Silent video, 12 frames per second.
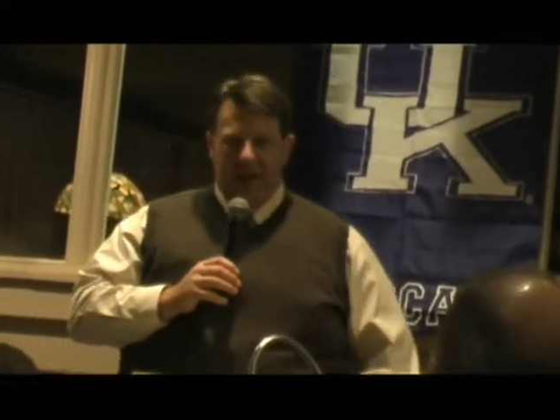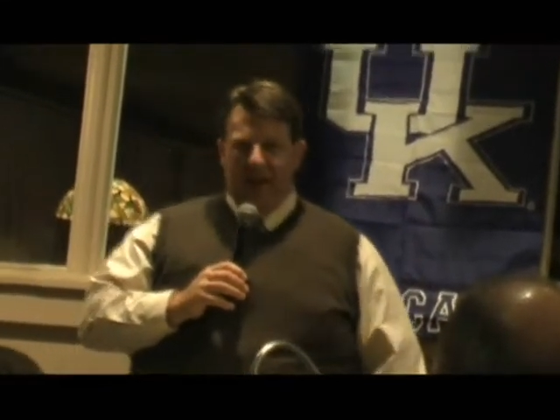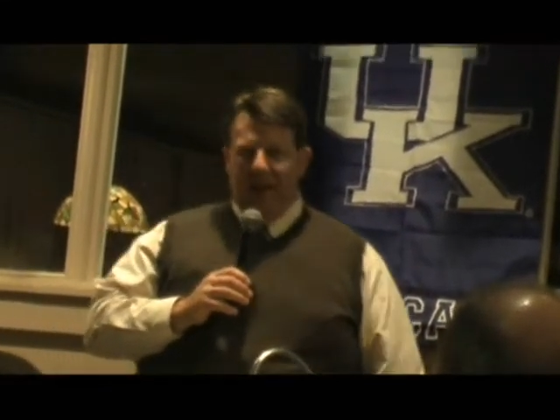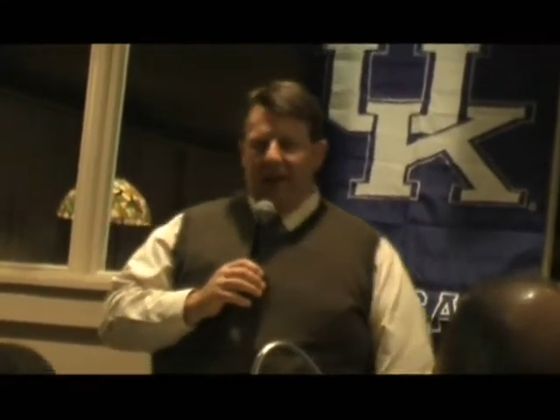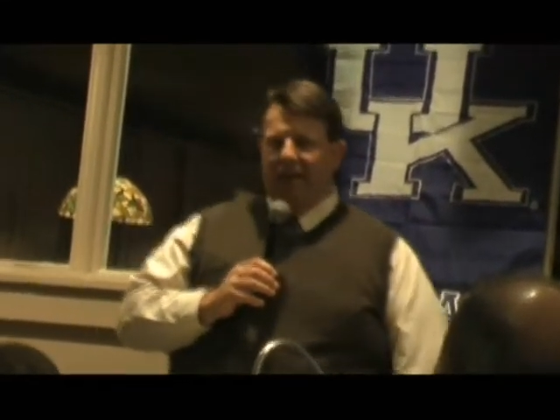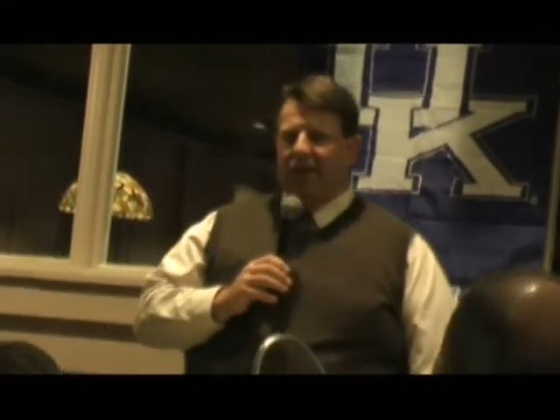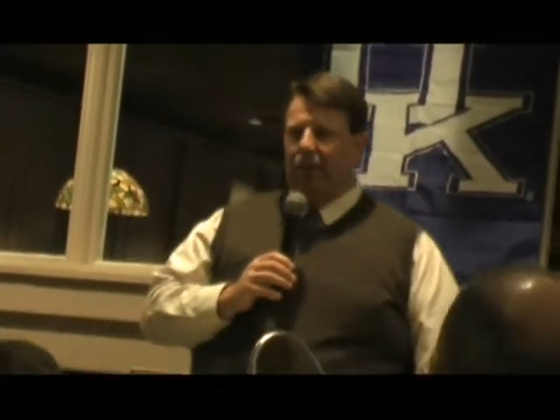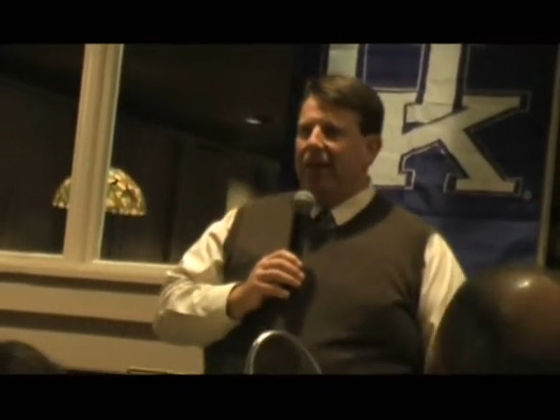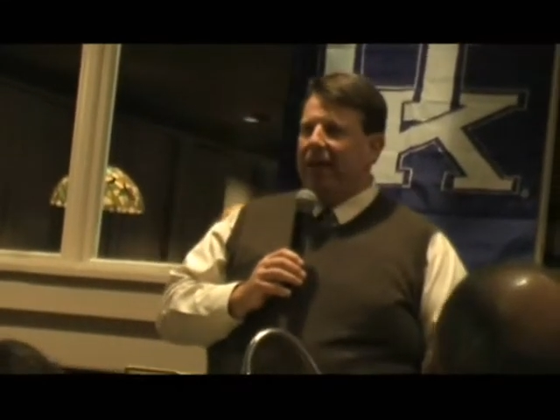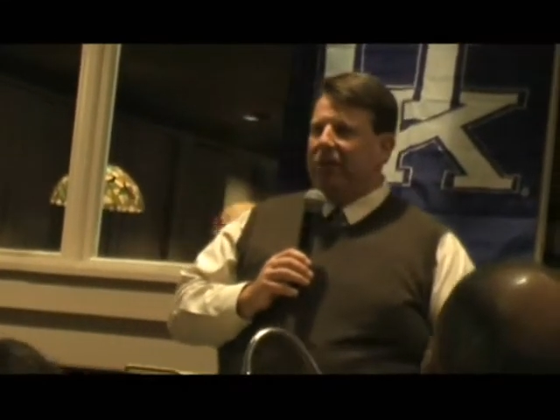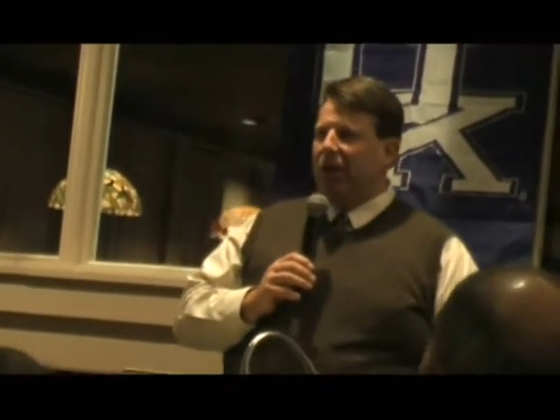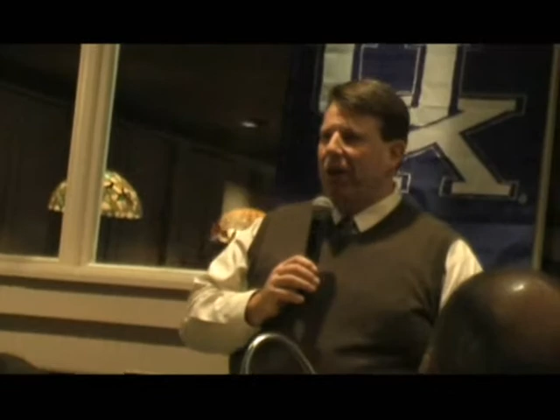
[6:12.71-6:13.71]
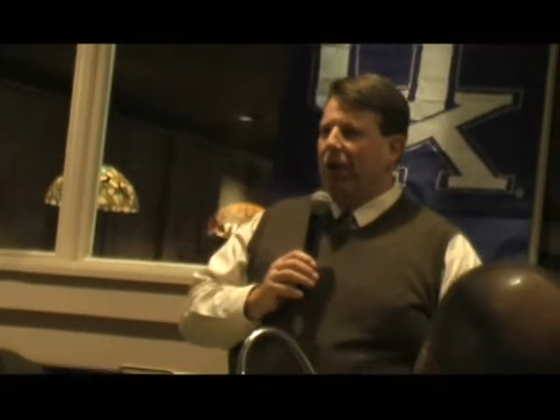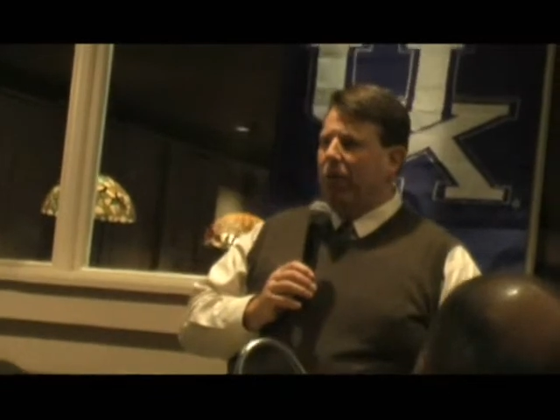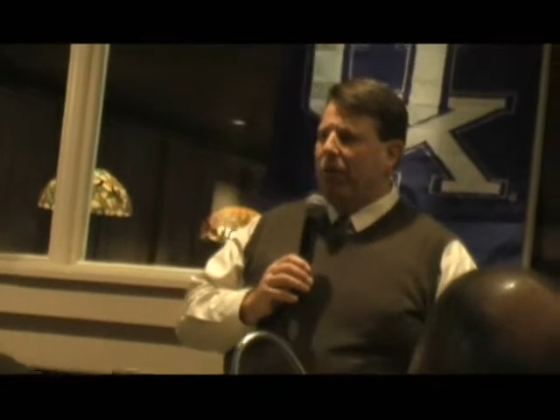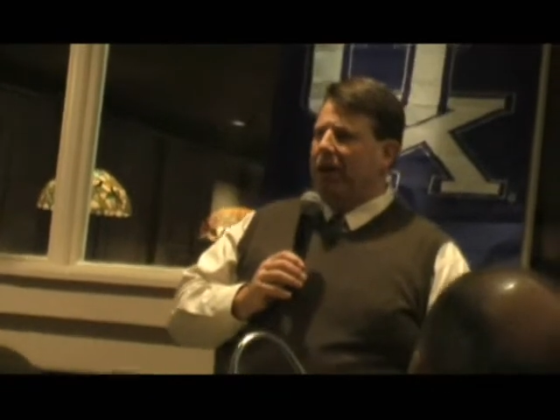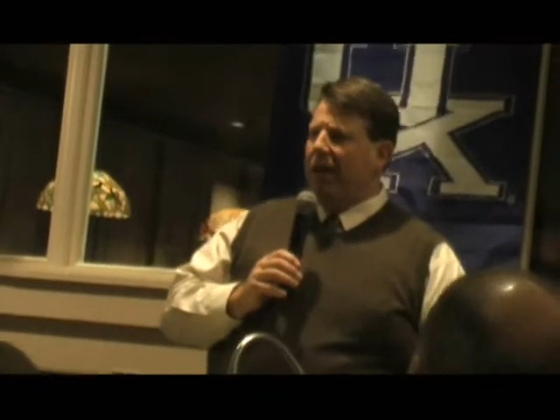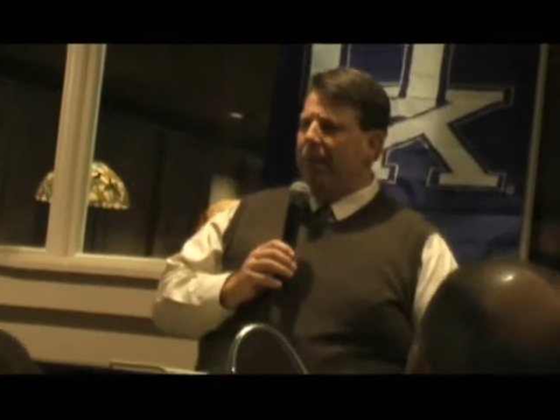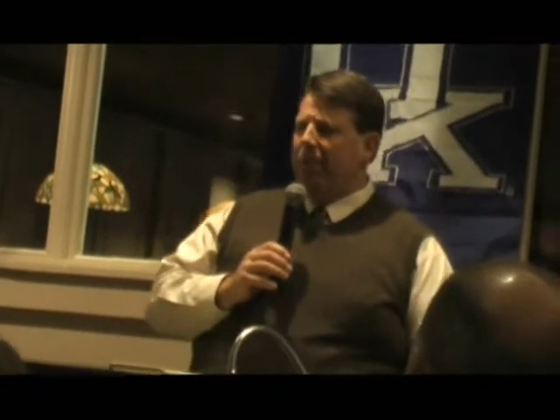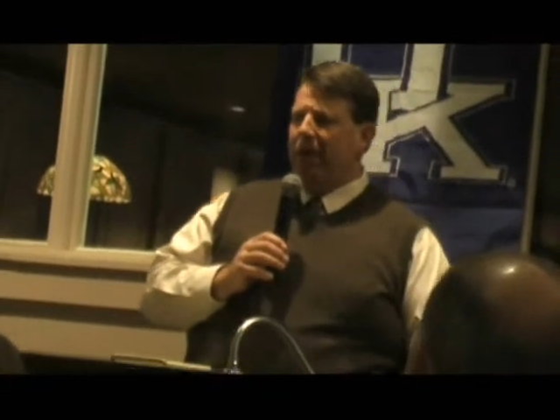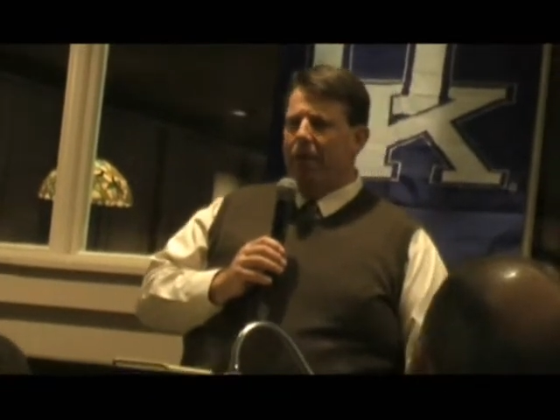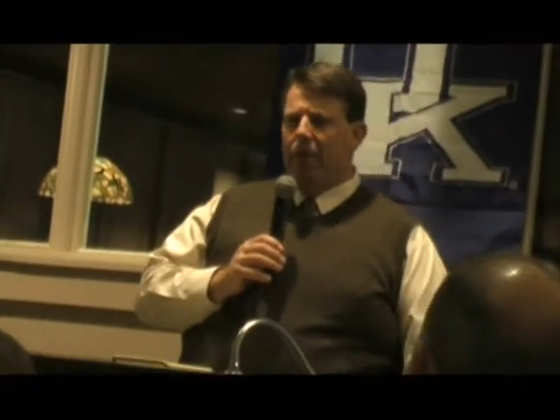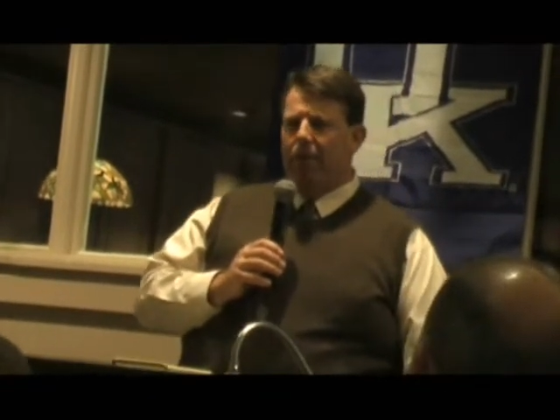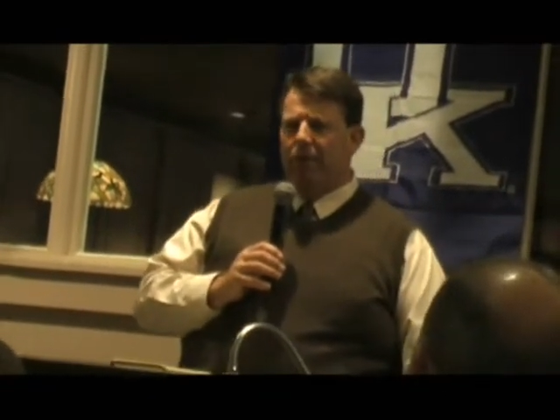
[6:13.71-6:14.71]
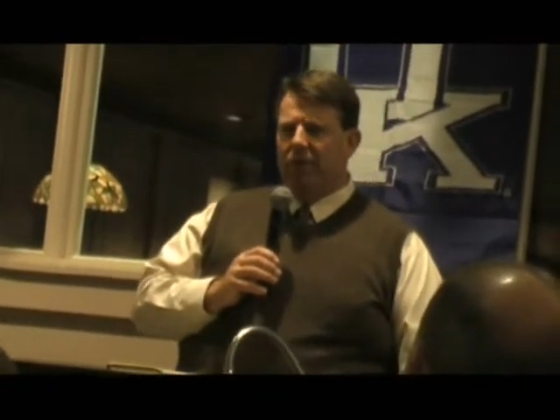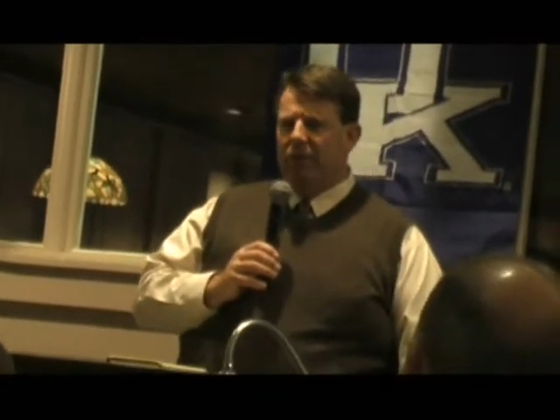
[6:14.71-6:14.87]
a couple days ago. The play, you remember,